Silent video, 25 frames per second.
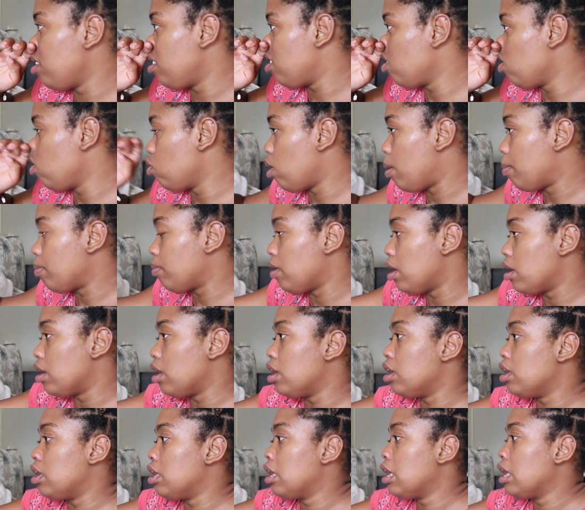So I'm
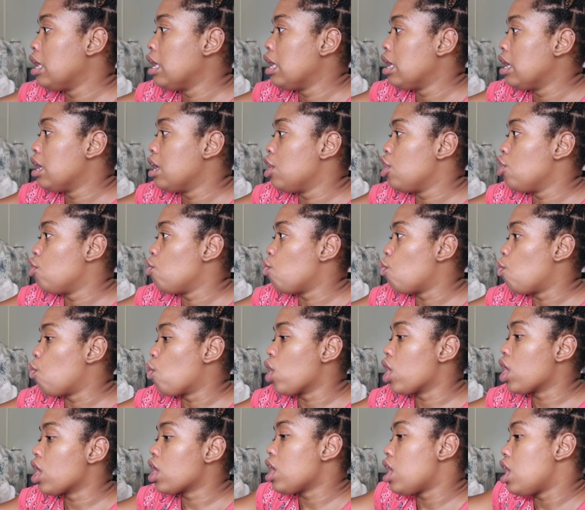gonna
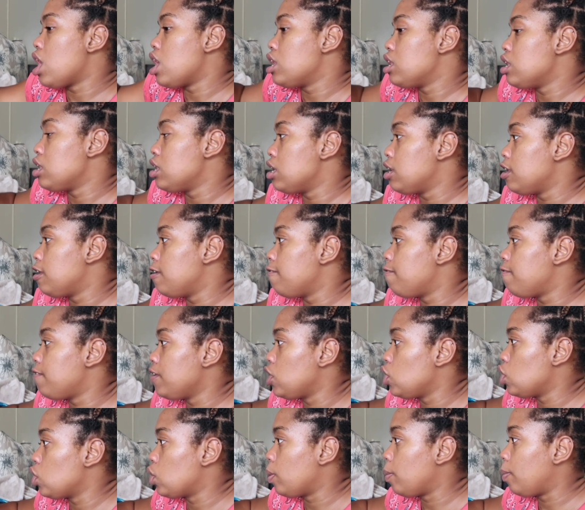work on the
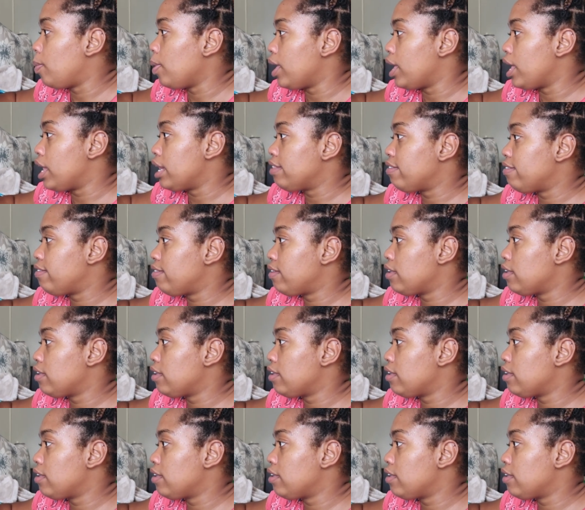video a bit.